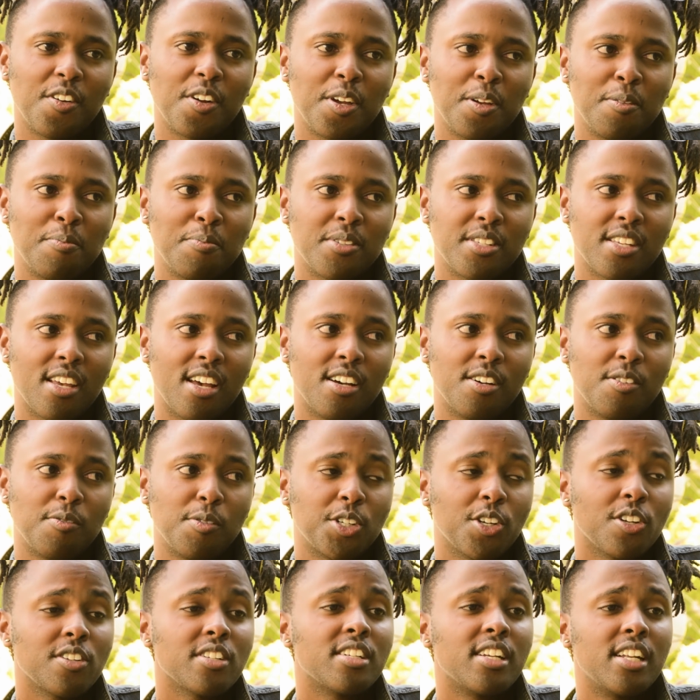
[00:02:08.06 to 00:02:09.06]
No games, yeah.
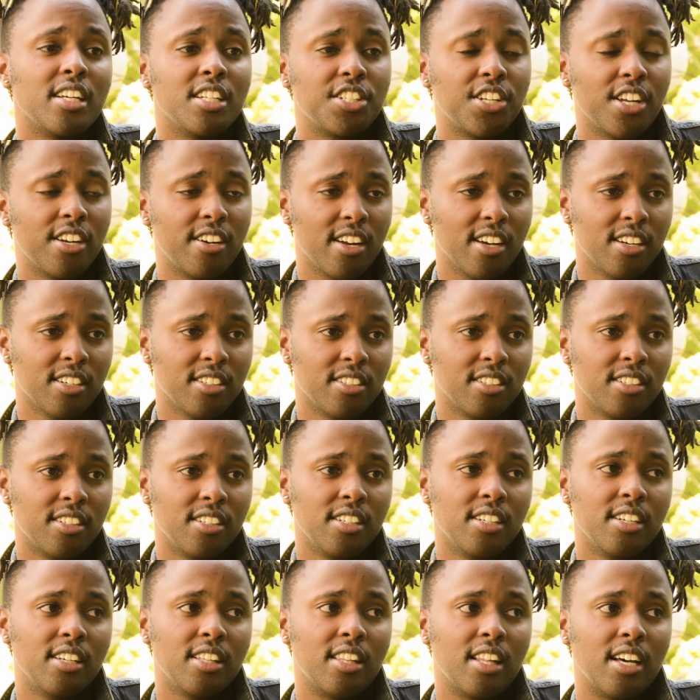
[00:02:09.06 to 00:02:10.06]
We shot in Nigeria.
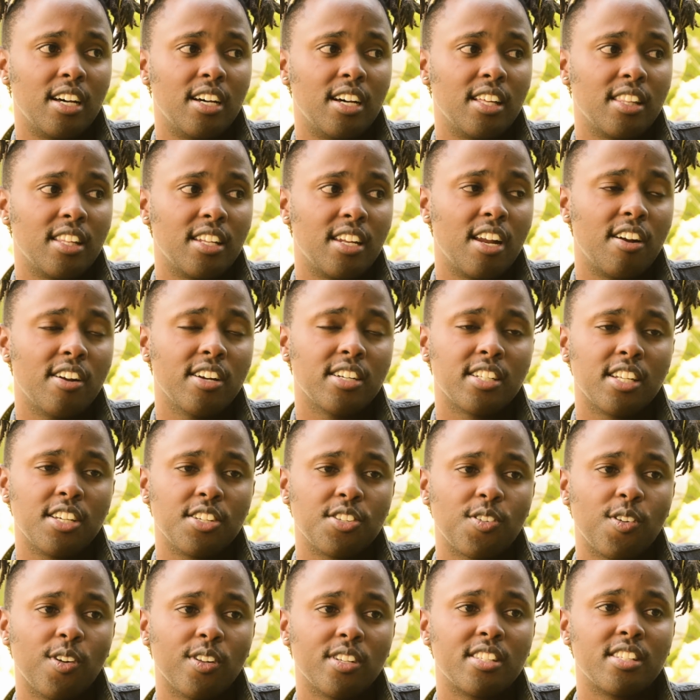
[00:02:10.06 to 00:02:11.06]
The director
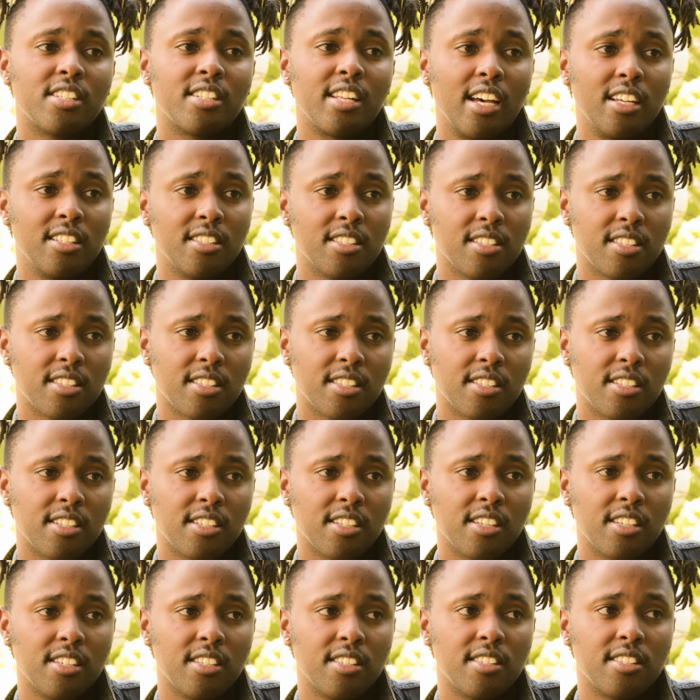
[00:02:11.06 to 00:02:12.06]
is called Stans.
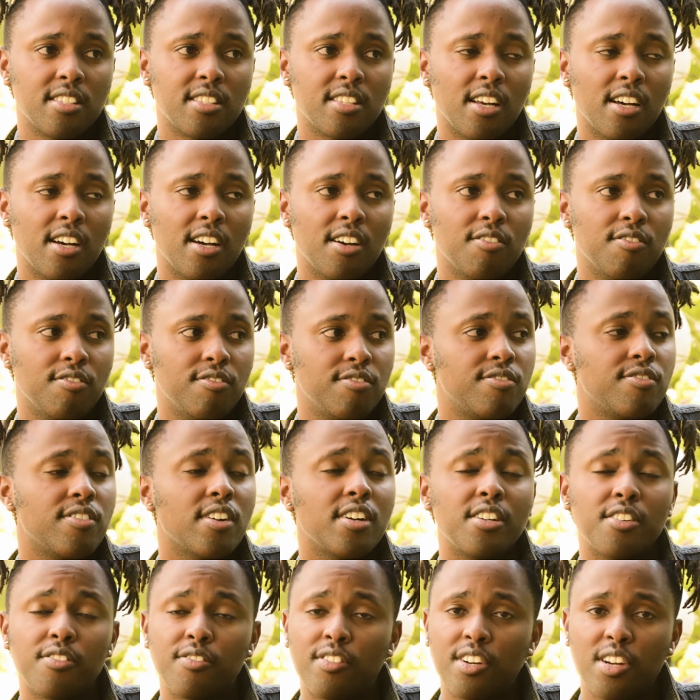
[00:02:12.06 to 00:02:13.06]
He's a
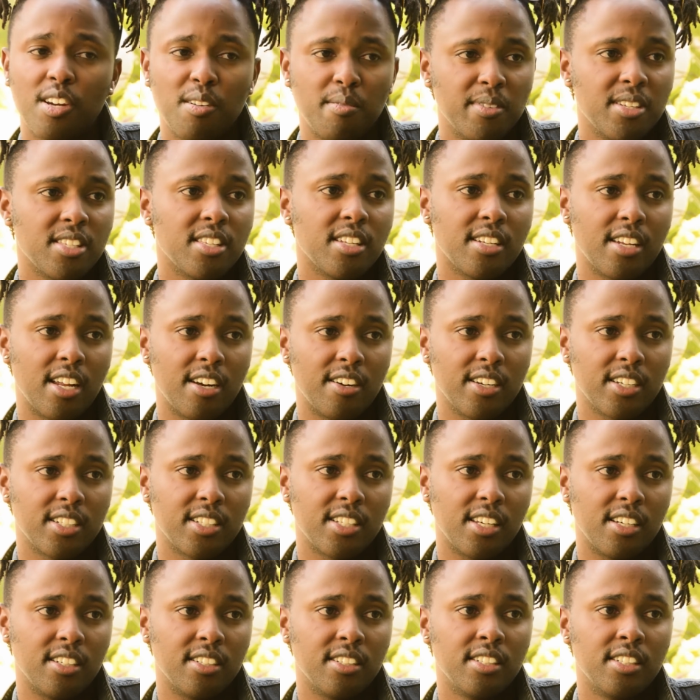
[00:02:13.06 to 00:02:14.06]
very, very amazing
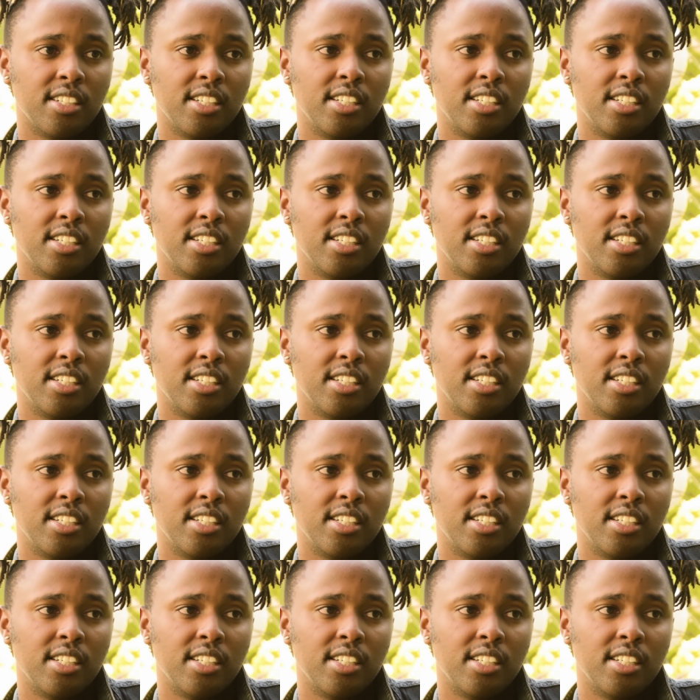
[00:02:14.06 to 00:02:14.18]
director.